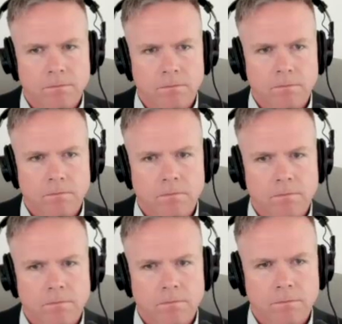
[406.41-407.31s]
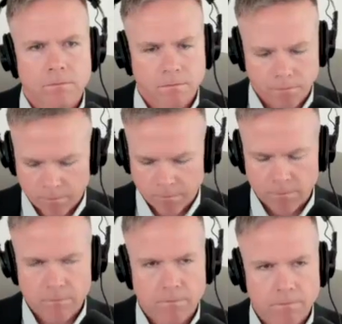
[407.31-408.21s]

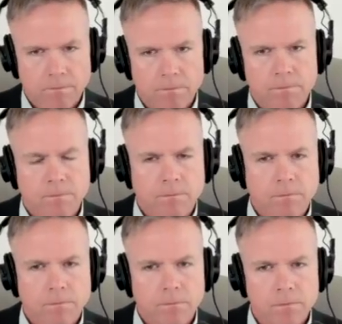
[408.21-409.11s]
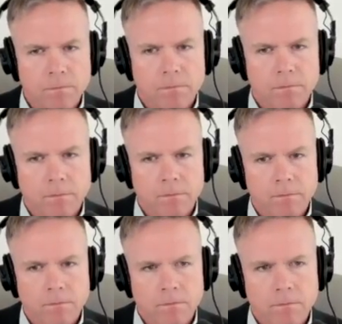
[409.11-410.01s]

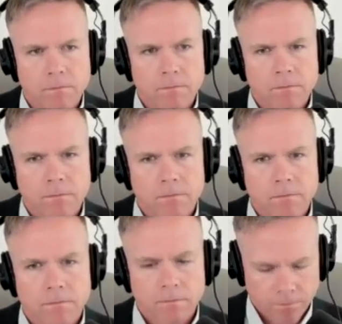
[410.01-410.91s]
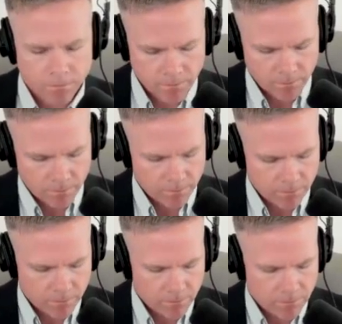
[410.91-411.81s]

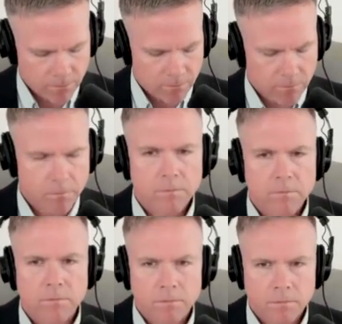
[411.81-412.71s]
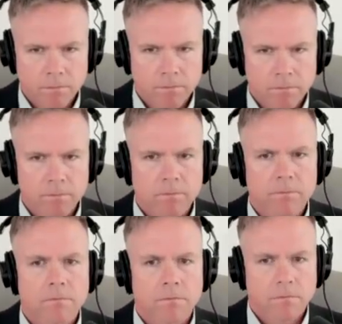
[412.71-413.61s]

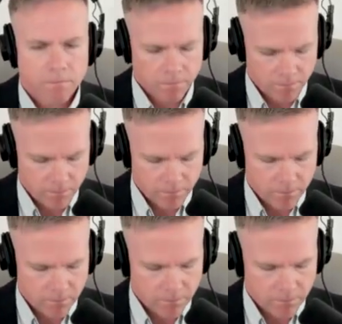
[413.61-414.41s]
This person isn't speaking.